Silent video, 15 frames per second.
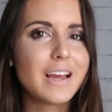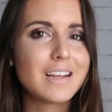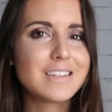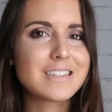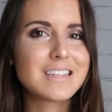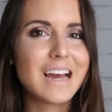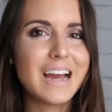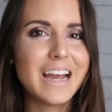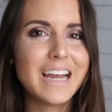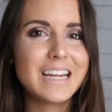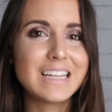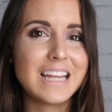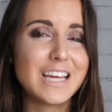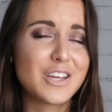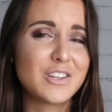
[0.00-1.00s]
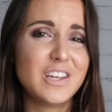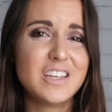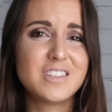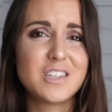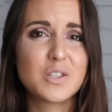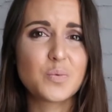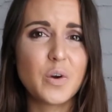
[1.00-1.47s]
inside, like,
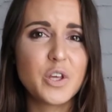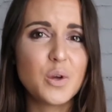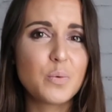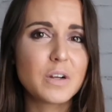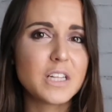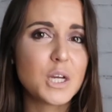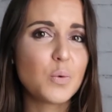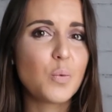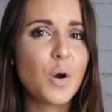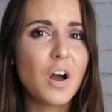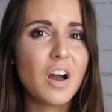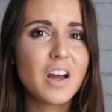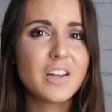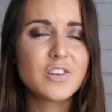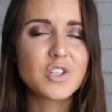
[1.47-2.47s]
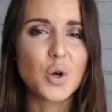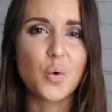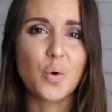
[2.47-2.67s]
is this what you really want?